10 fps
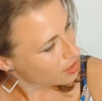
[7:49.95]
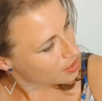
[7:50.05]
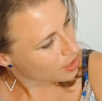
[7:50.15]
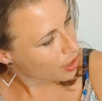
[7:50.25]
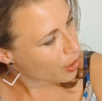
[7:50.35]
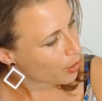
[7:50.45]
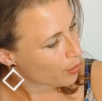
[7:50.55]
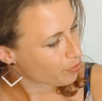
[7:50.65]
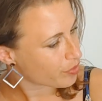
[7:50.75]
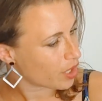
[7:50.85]

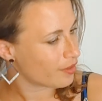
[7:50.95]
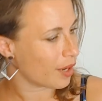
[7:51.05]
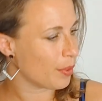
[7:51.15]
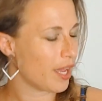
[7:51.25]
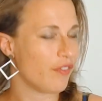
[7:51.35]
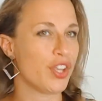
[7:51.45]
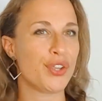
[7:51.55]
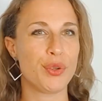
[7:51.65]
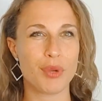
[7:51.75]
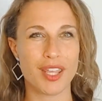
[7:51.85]
So then we have a
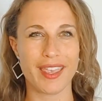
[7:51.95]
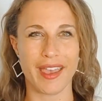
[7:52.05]
new moon in